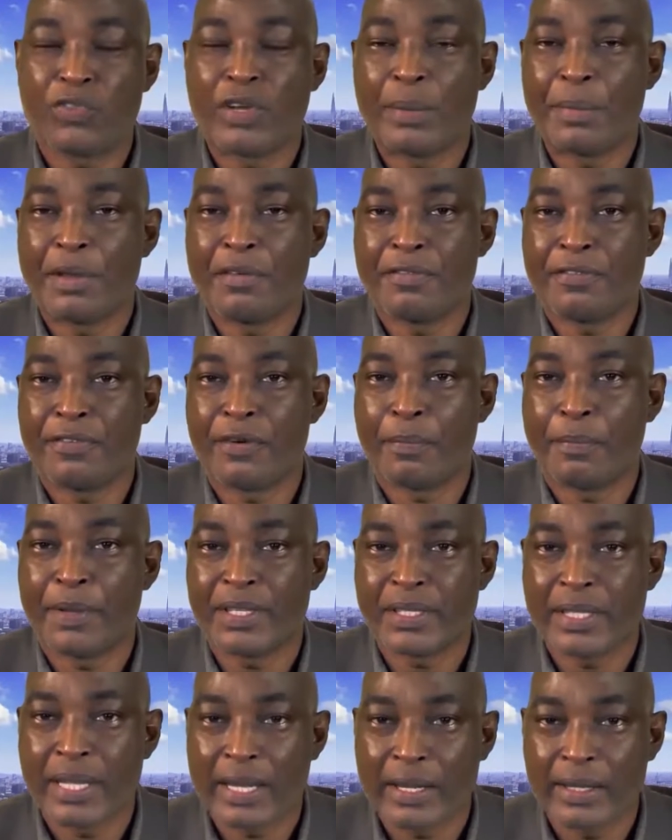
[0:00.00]
farming for
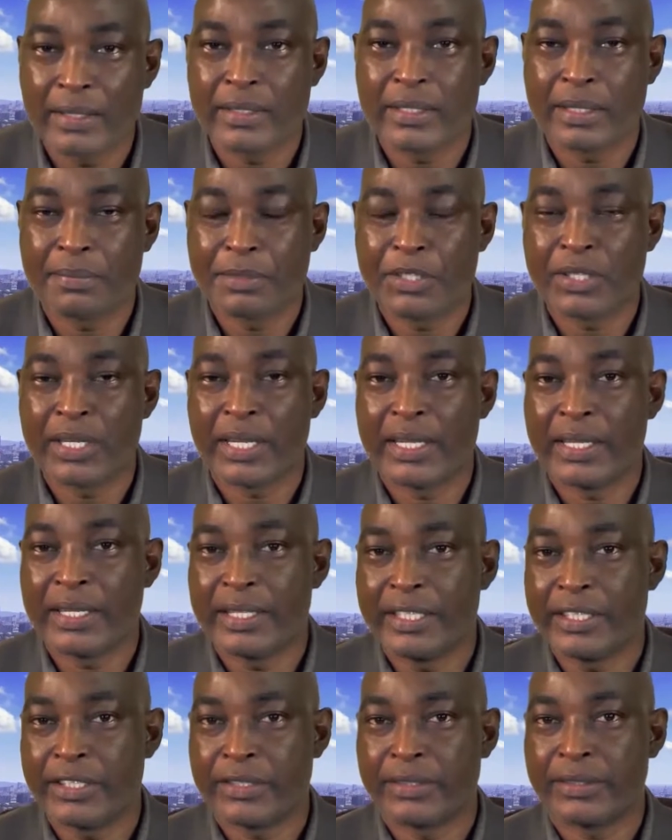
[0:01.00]
personal consumption and
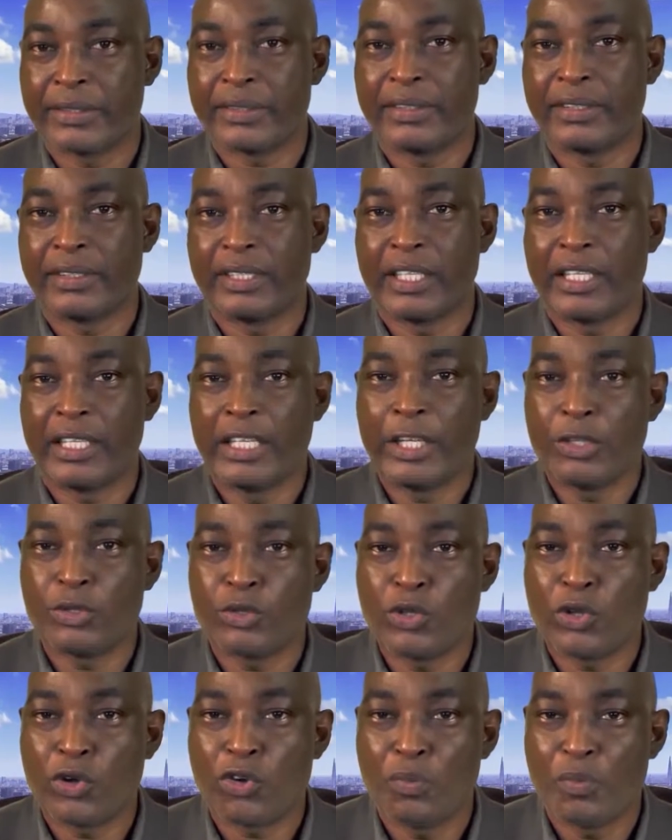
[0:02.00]
leisure, the
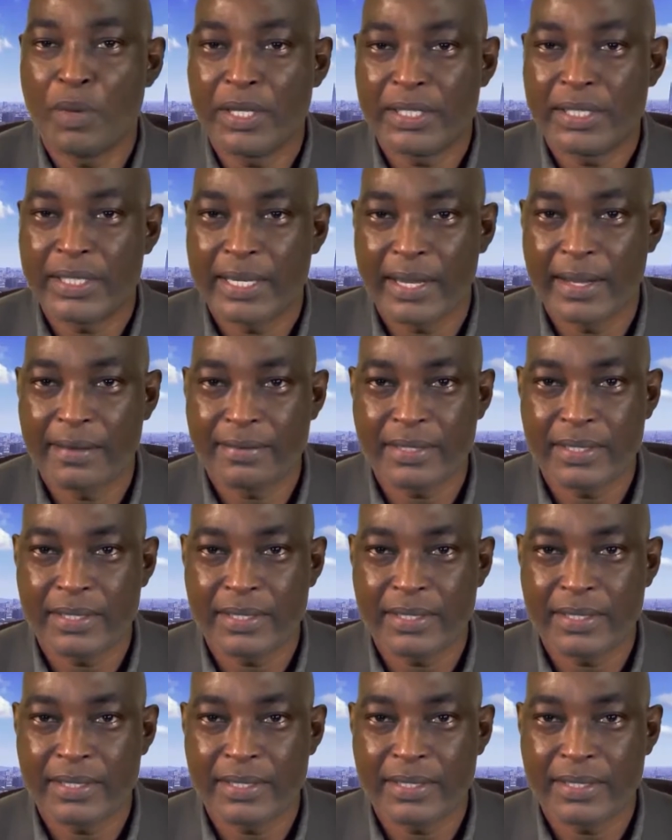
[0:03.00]
little documentary I've